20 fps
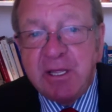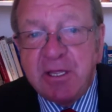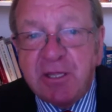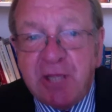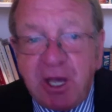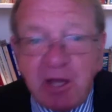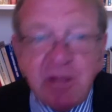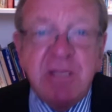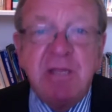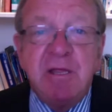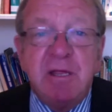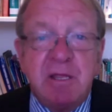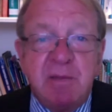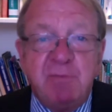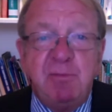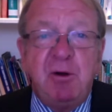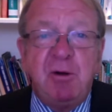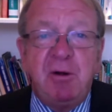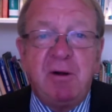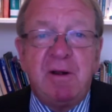Dozens
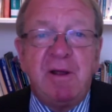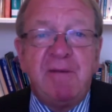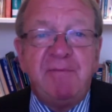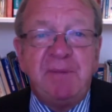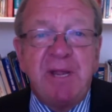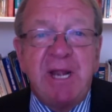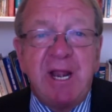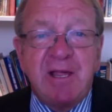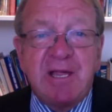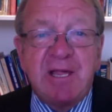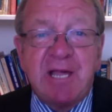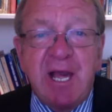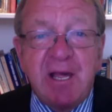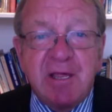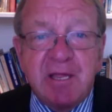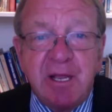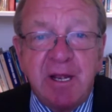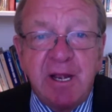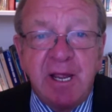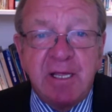more have been
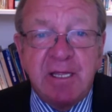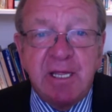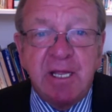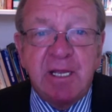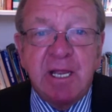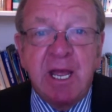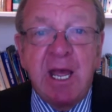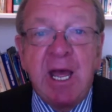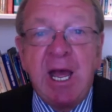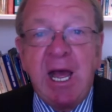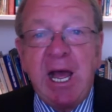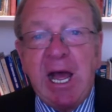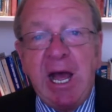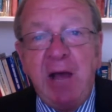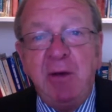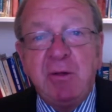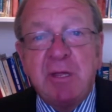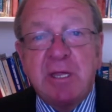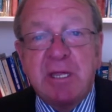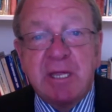assassinated
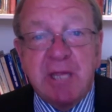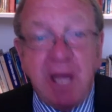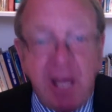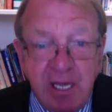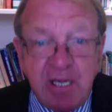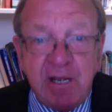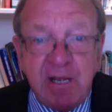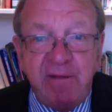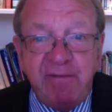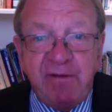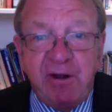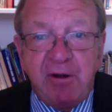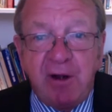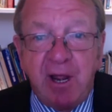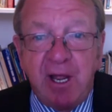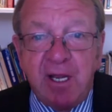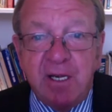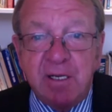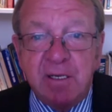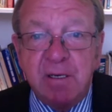outside of
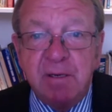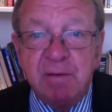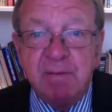Iran.